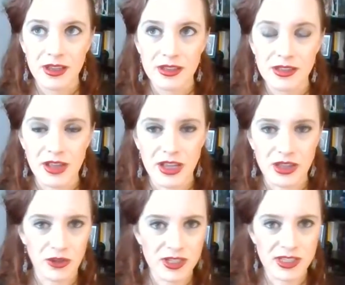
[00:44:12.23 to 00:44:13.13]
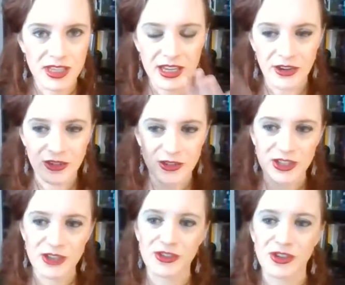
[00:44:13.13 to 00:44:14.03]
So like the Christine character is a
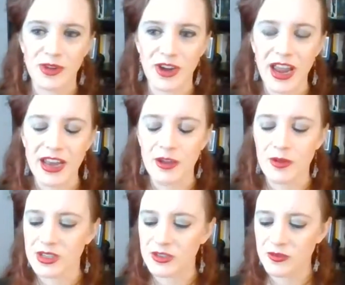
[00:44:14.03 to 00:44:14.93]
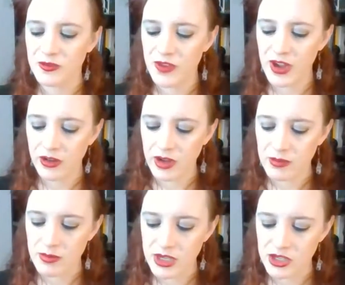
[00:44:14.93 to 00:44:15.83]
YouTuber and it was very
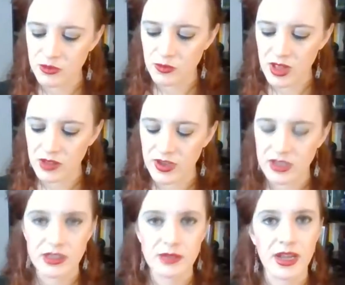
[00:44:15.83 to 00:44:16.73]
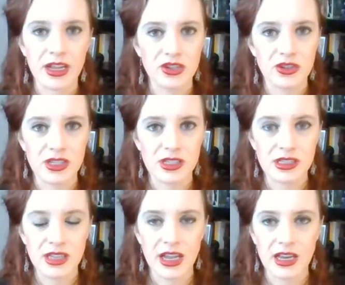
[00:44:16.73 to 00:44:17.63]
much relevant to my
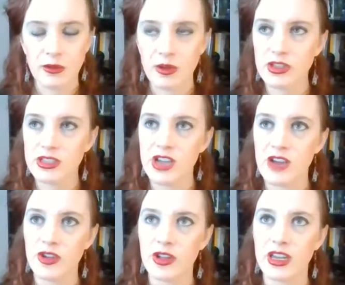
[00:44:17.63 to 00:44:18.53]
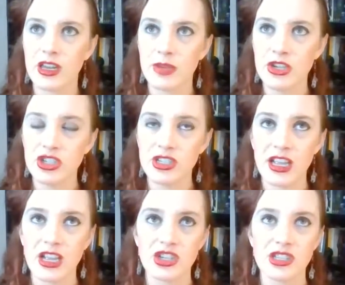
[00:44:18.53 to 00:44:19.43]
interests. And I wrote this novel and I pitched it
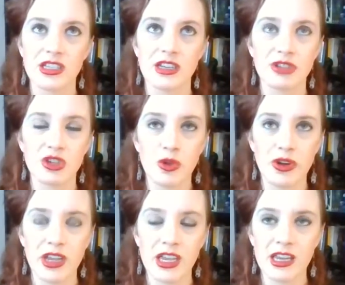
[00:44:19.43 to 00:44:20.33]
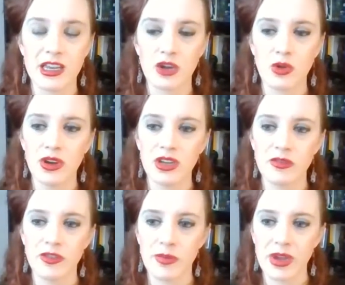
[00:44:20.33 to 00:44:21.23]
to agents and I was querying it and I queried
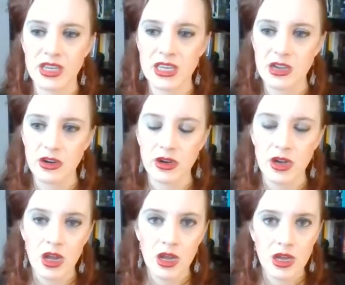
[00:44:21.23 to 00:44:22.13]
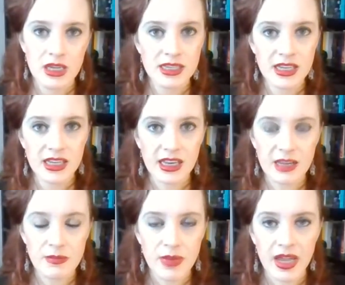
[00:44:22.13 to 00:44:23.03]
it for about a year. Didn't get
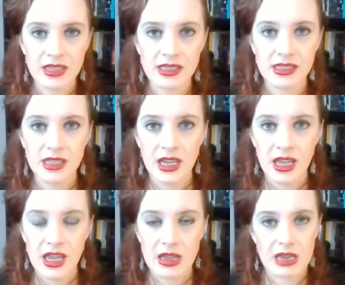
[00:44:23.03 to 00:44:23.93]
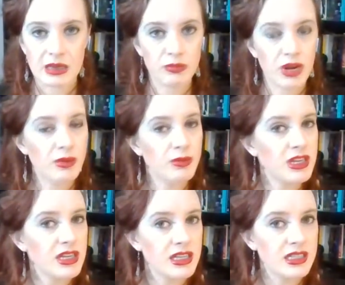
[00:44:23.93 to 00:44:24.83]
any bites. It
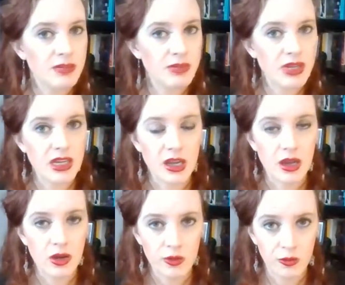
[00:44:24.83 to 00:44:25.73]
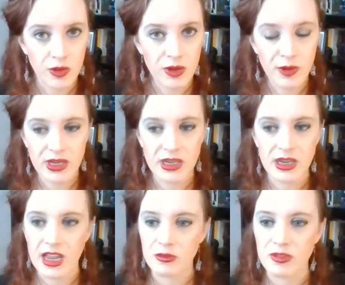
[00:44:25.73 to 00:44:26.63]
probably needs to be rewritten
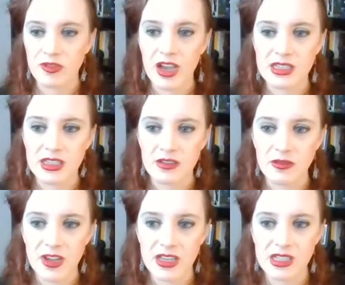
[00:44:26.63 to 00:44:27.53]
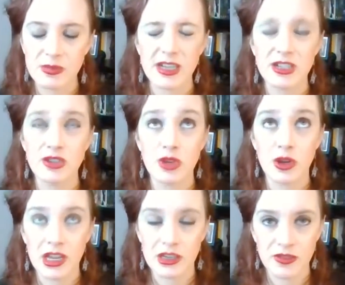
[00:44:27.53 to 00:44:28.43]
and revised and fixed, but I don't know
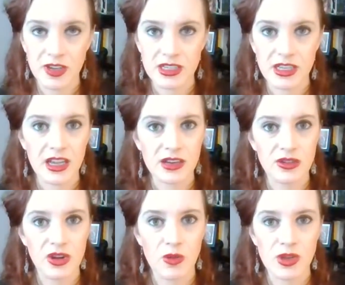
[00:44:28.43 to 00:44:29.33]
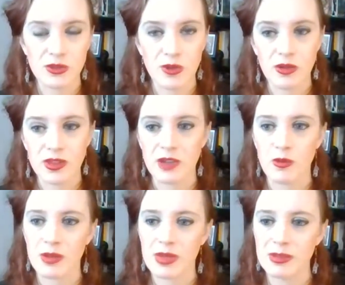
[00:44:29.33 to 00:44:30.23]
how to fix it. I don't know what's wrong with it and
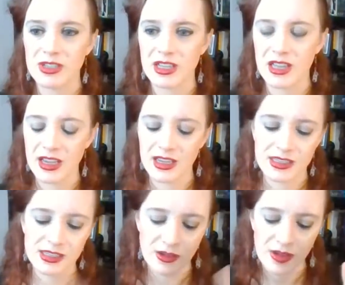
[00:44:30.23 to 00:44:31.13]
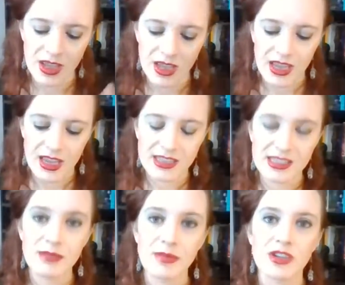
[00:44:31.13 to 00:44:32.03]
why people didn't like it. So
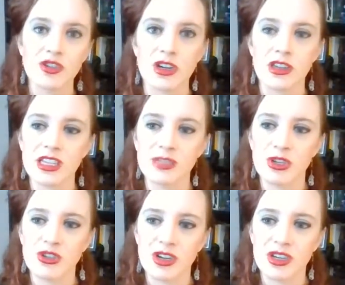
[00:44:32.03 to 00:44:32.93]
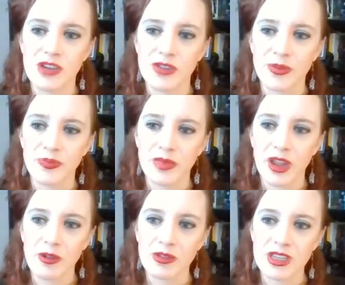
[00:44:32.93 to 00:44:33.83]
it's in my trunk. That's my trunk novel.
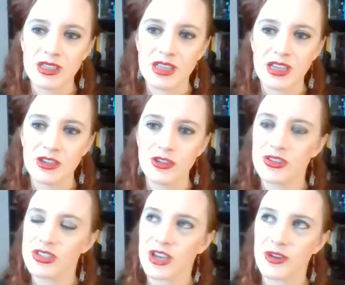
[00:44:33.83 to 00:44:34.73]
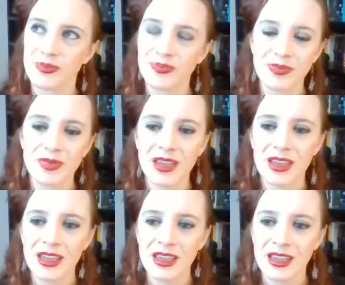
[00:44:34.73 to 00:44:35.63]
I wrote this like 2 years ago.
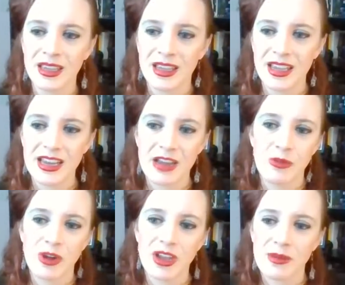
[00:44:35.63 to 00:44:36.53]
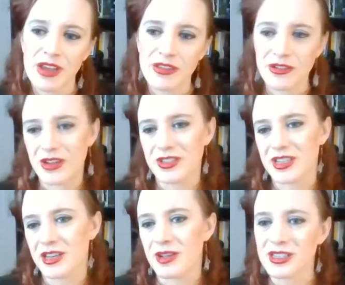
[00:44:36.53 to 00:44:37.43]
And now I'm working on my other novels
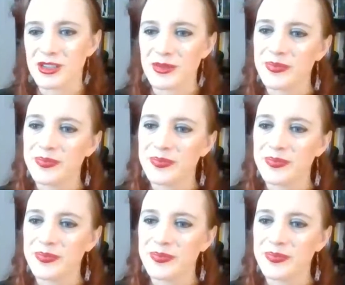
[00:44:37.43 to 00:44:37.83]
anyway, so.